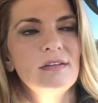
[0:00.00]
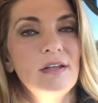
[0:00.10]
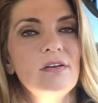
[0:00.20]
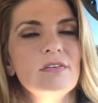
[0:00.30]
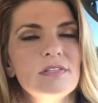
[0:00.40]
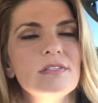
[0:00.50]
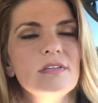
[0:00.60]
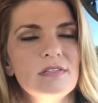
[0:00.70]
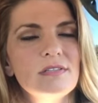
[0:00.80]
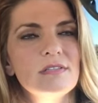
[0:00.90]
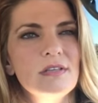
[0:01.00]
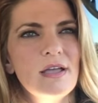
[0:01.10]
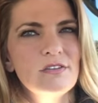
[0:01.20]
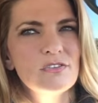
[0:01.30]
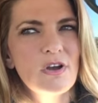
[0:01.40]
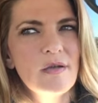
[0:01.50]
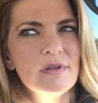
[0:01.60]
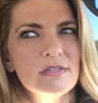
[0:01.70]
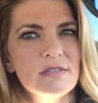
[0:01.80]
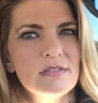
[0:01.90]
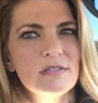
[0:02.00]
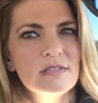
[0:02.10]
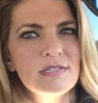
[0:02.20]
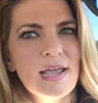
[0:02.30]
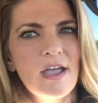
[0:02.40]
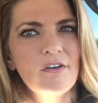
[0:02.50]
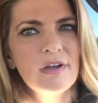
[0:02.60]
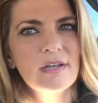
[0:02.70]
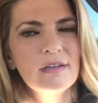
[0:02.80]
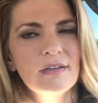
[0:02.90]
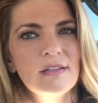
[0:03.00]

you know, it's I describe it as staggering.